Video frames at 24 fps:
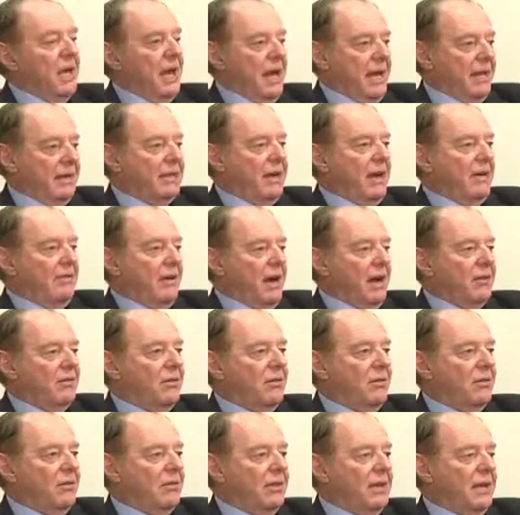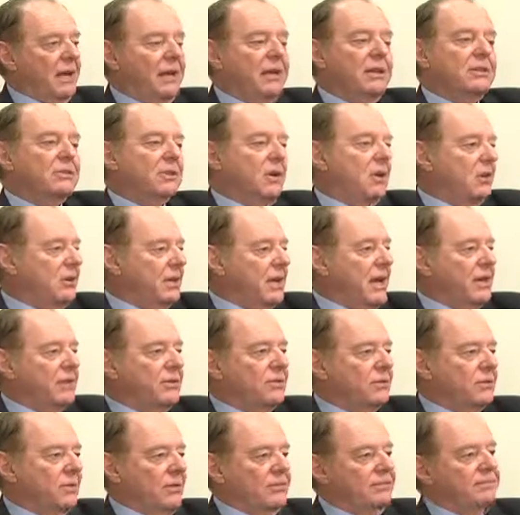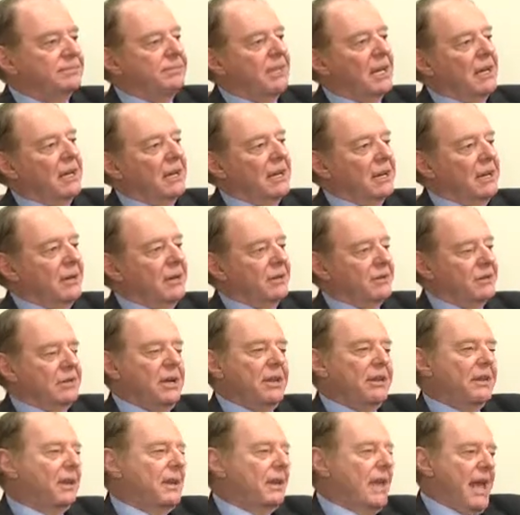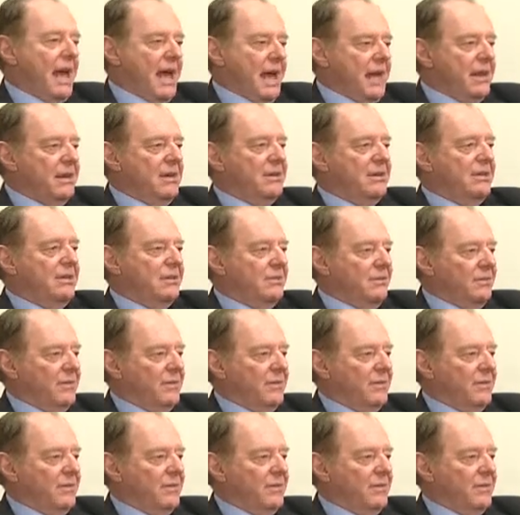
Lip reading: antiviral, and it's all natural. There's nothing added to